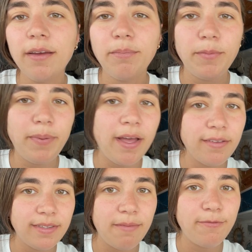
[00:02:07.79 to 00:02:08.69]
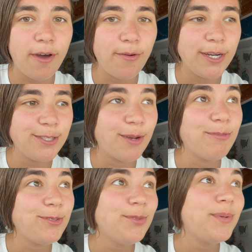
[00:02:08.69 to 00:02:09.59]
propels them forward. So I'm
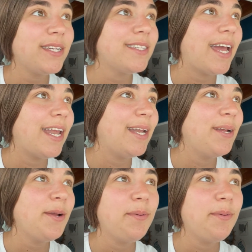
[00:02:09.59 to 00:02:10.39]
super excited.